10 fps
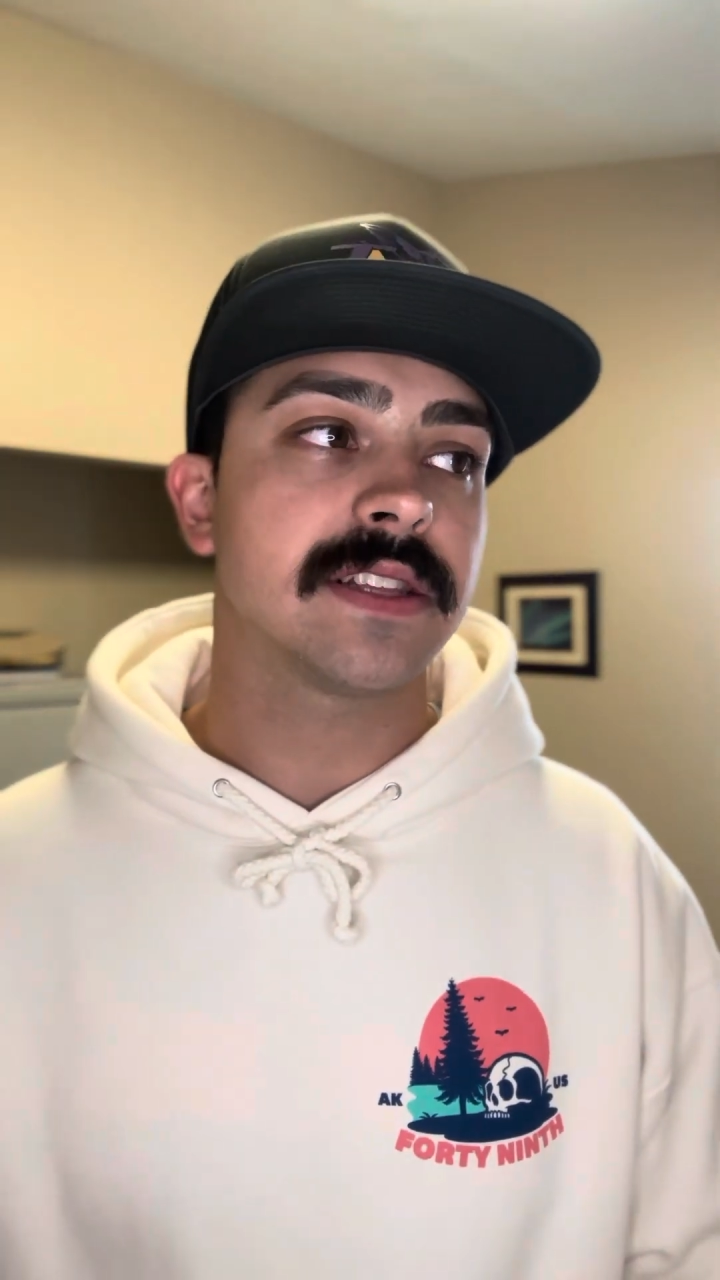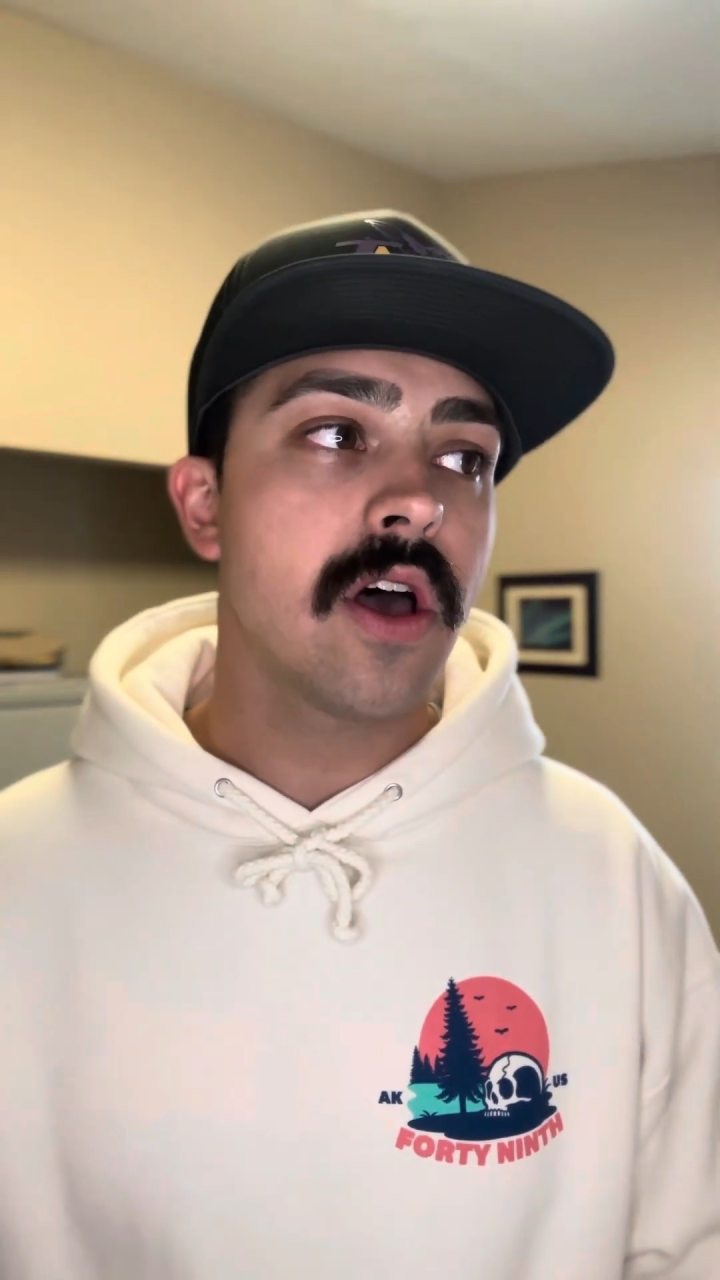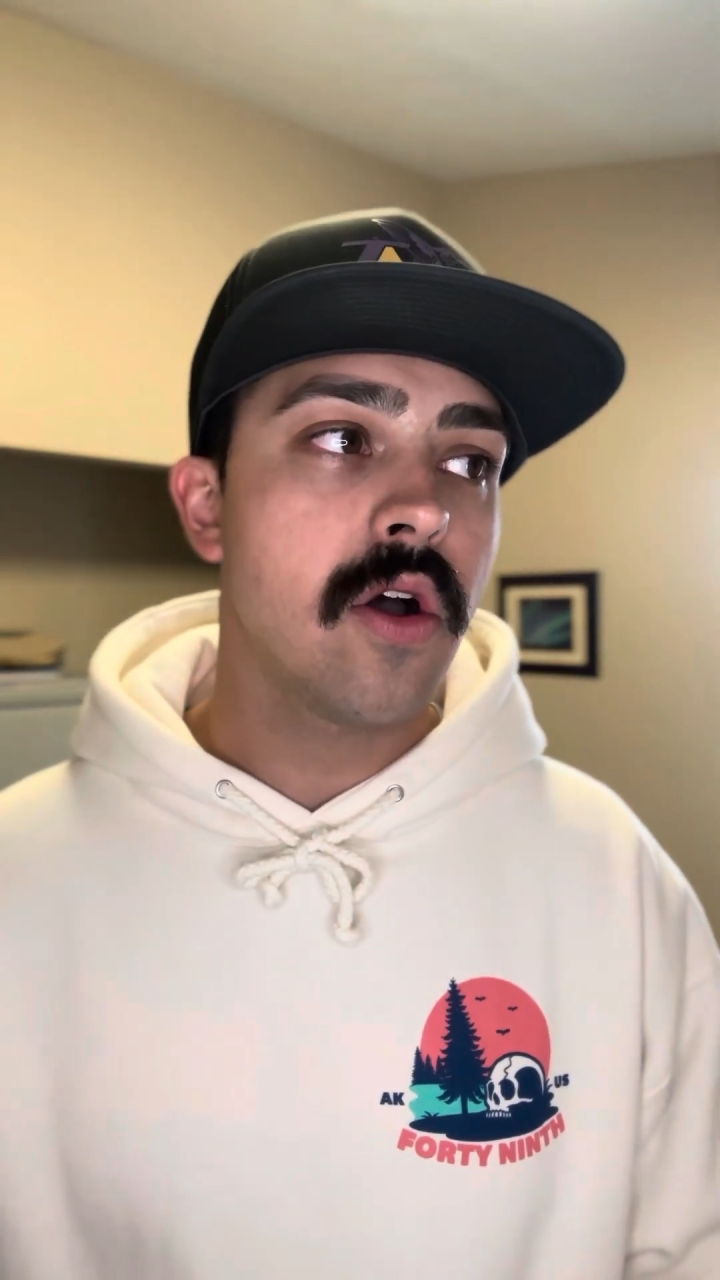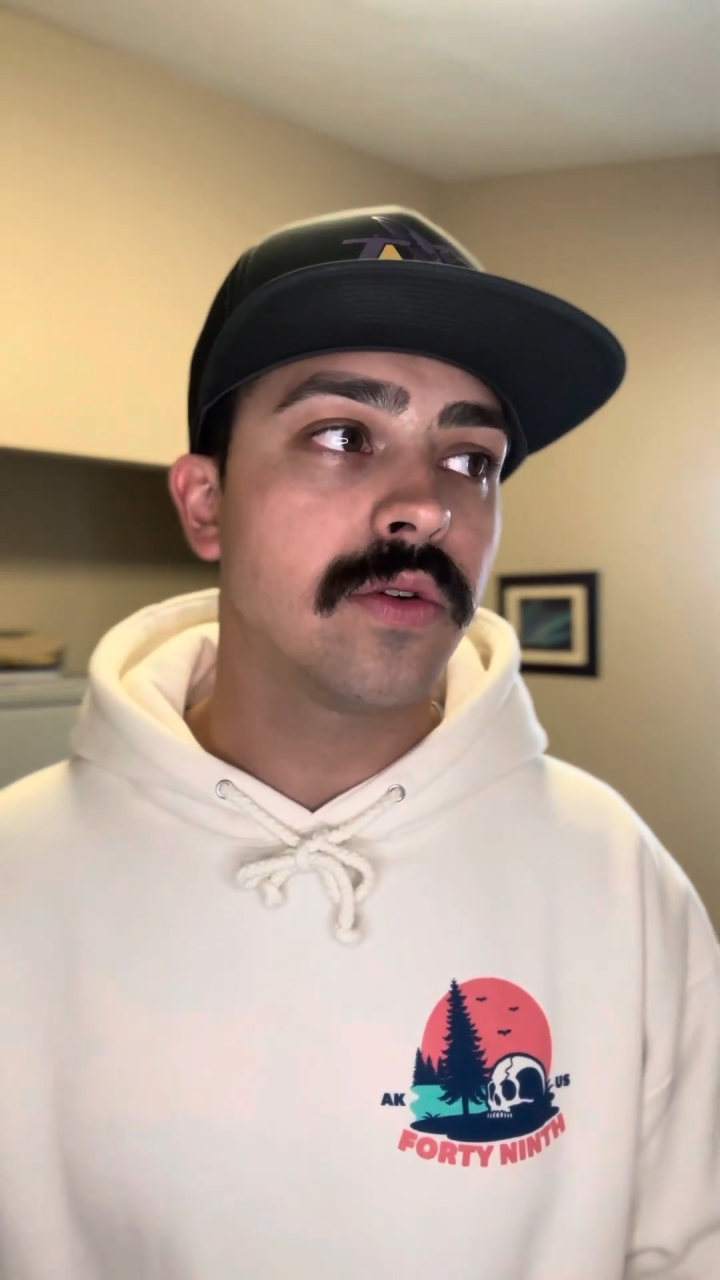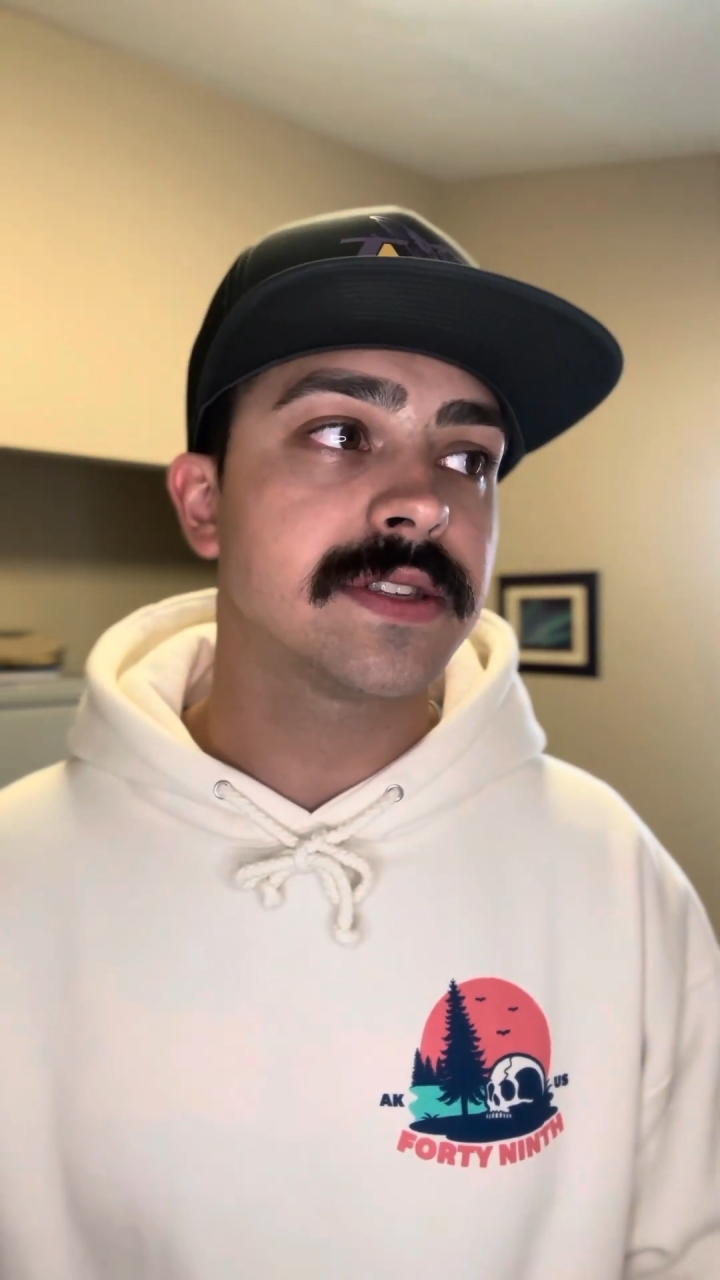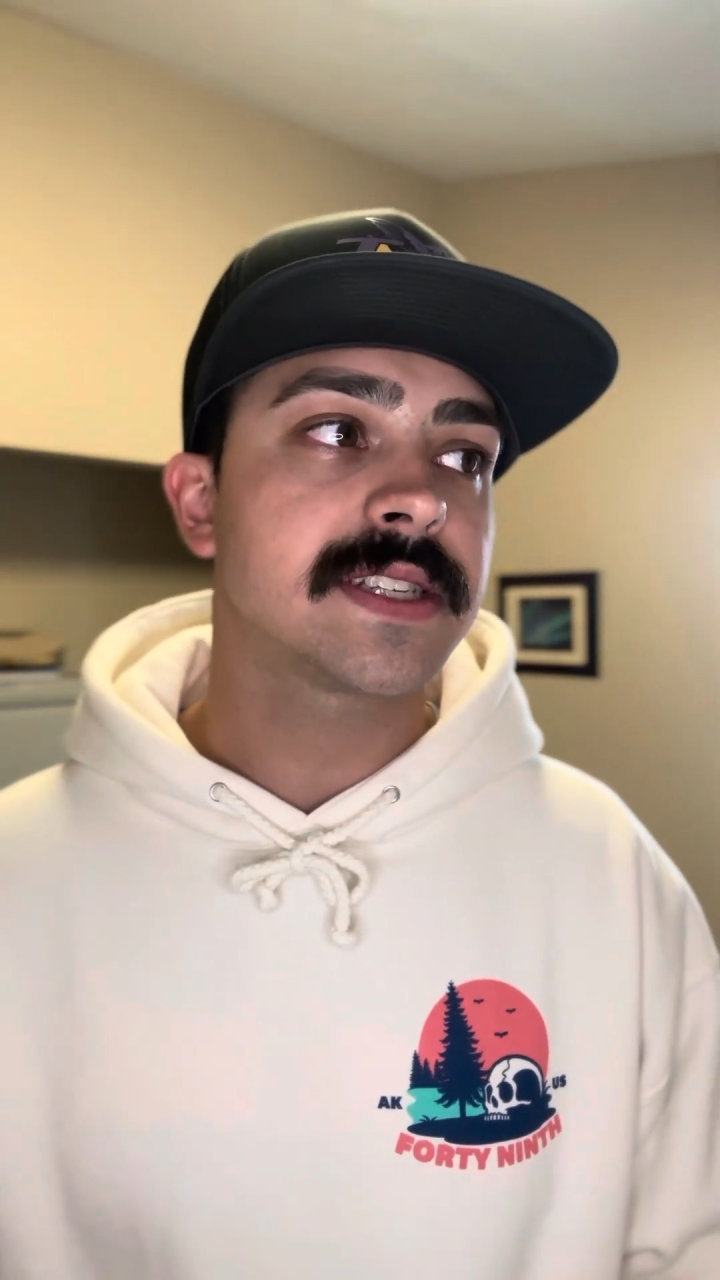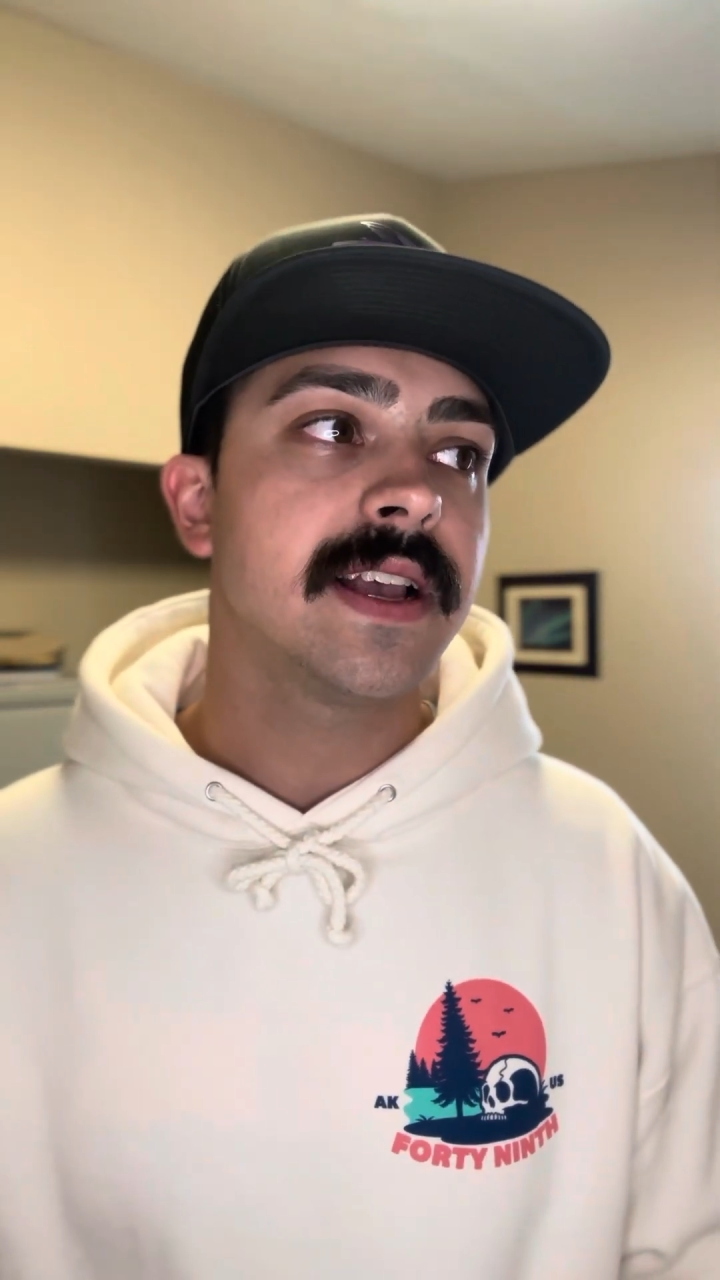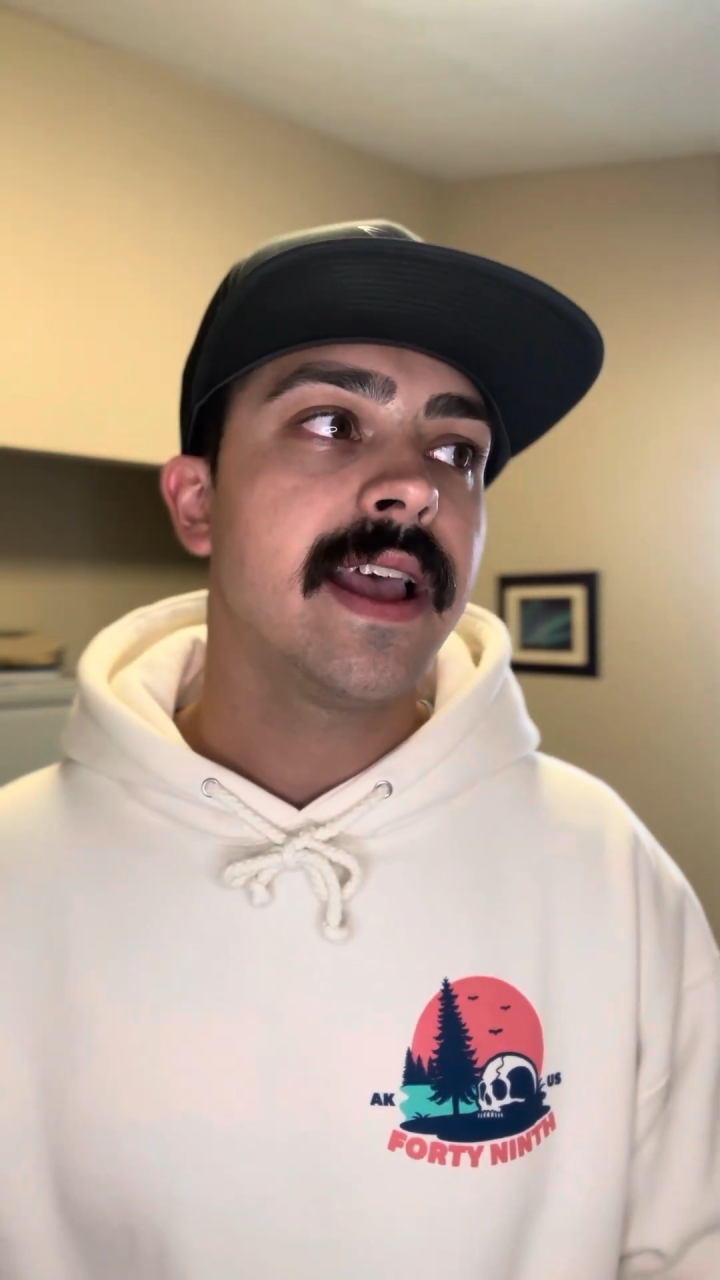loans